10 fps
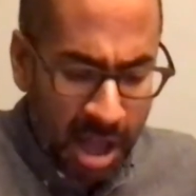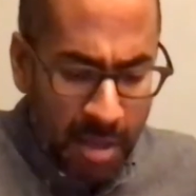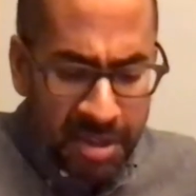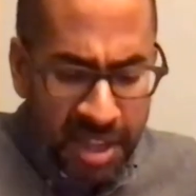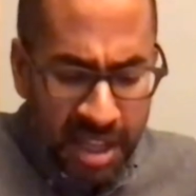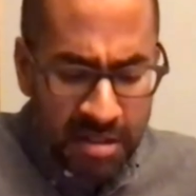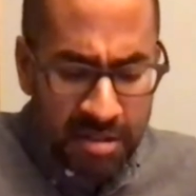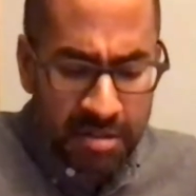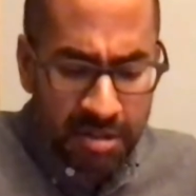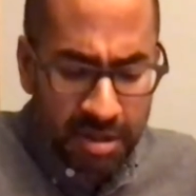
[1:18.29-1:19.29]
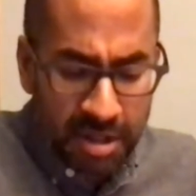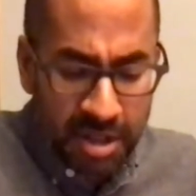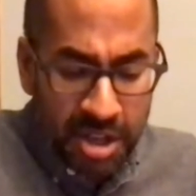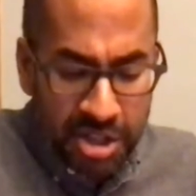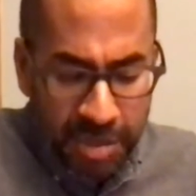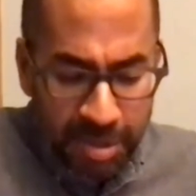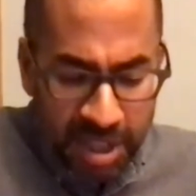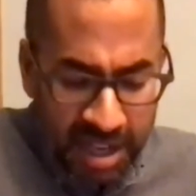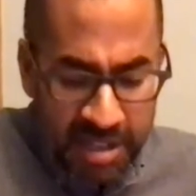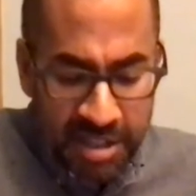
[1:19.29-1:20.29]
but then she
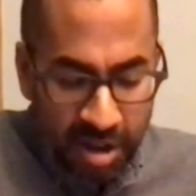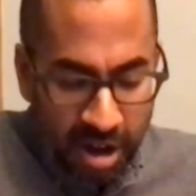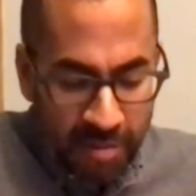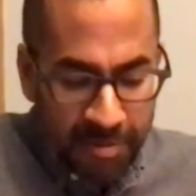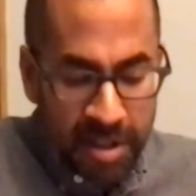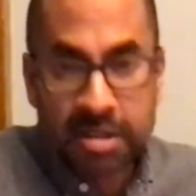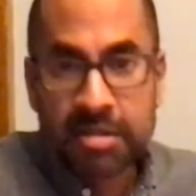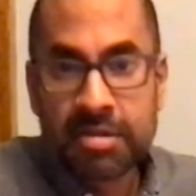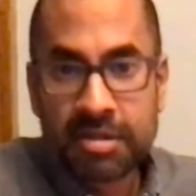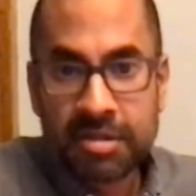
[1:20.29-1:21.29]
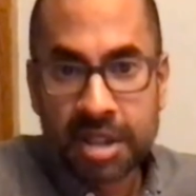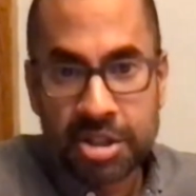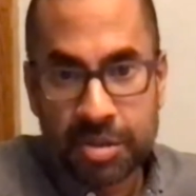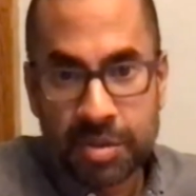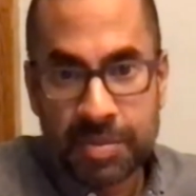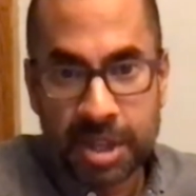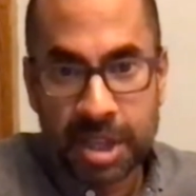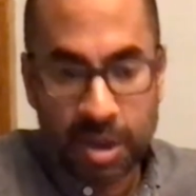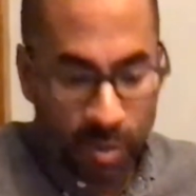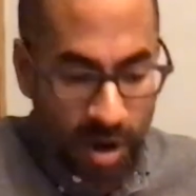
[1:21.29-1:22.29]
pretended often that she was
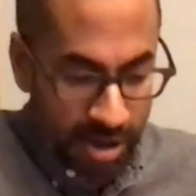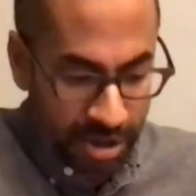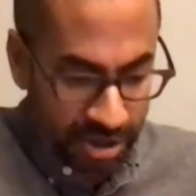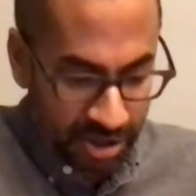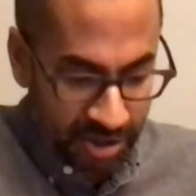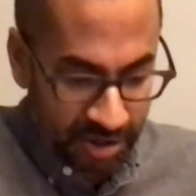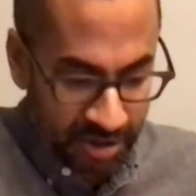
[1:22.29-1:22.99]
being watched.